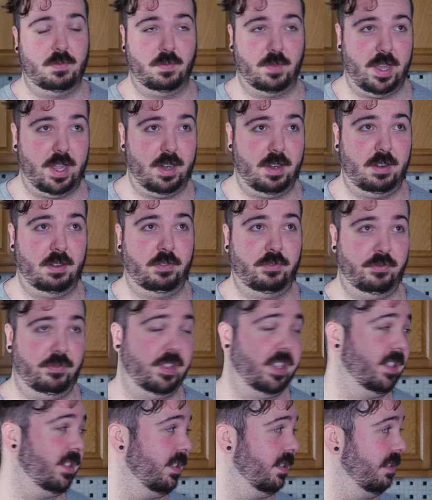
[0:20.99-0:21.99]
when
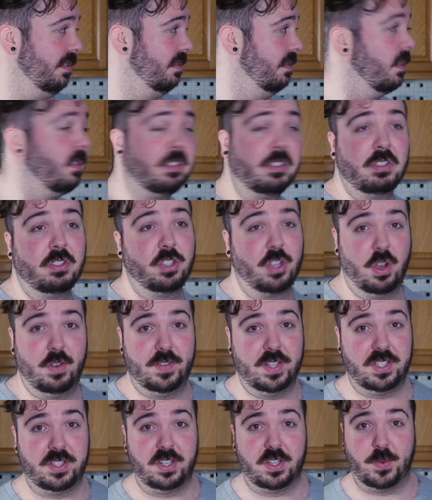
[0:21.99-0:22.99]
this
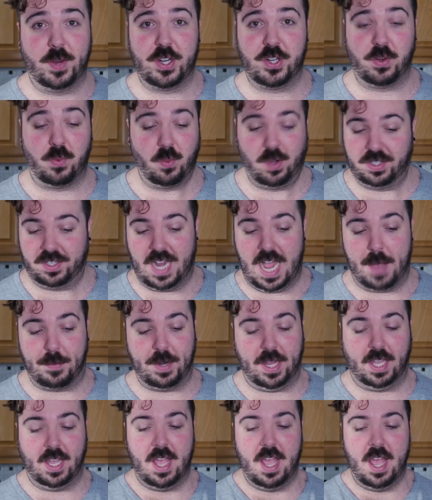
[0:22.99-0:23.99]
COVID situation wasn't
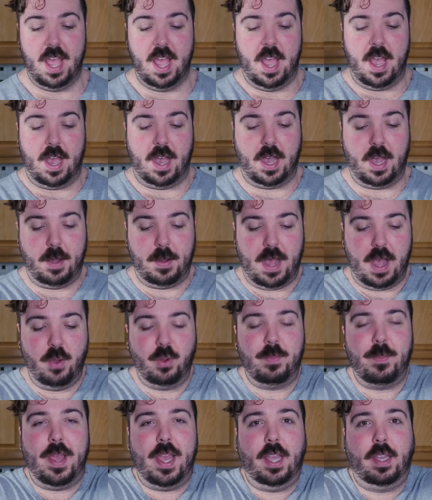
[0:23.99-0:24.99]
happening, I
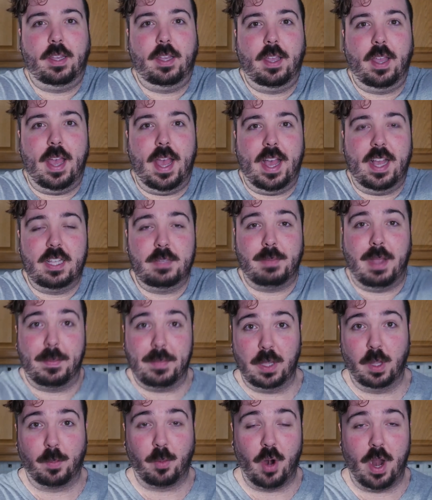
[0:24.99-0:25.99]
would make as my
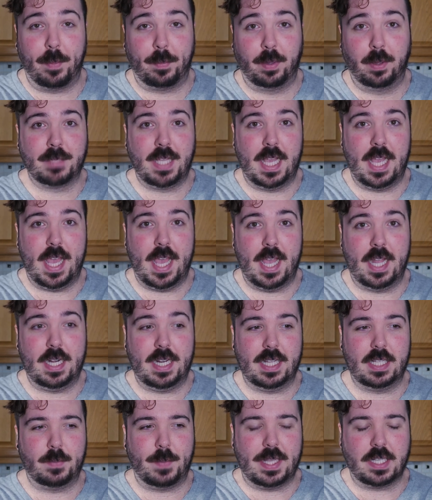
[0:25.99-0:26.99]
meal prep. And
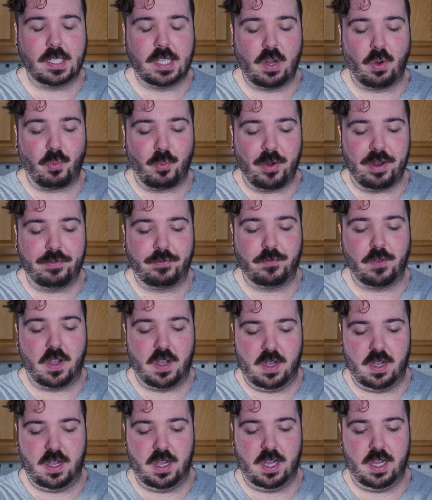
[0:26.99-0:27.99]
it's basically a riff
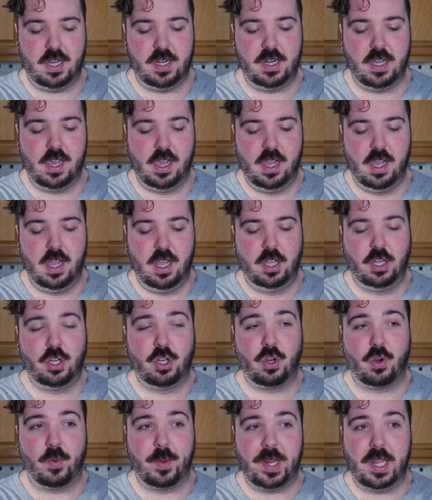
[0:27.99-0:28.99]
on
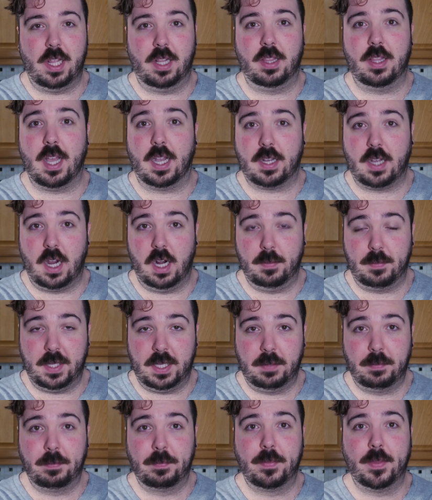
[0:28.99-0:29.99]
Korean Dakgalbi